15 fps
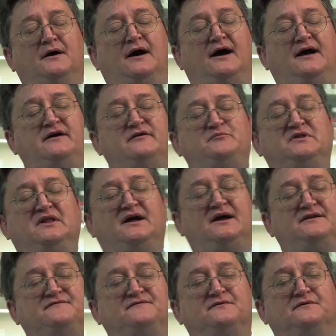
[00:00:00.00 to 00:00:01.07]
I
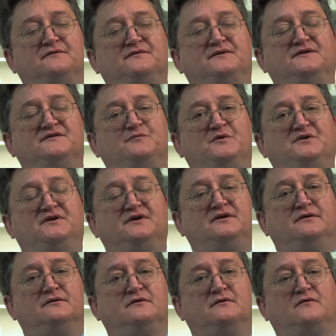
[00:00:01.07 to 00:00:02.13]
applied for this
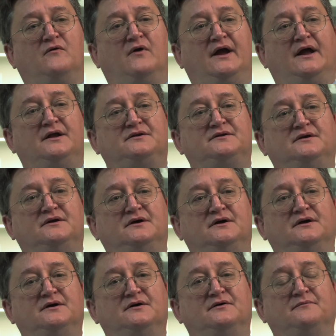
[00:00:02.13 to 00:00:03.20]
particular grant
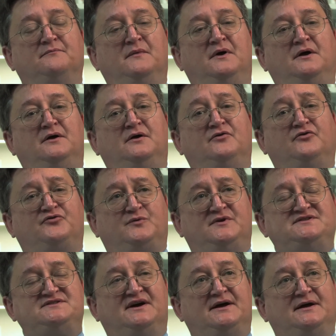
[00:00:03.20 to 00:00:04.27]
uh, three
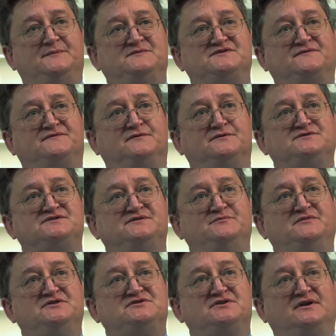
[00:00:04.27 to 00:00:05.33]
times, the first
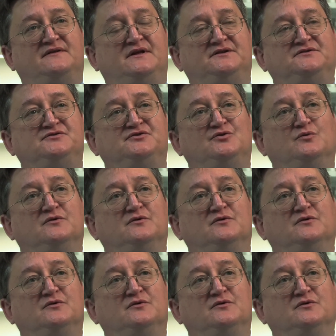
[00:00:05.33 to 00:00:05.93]
submission and then two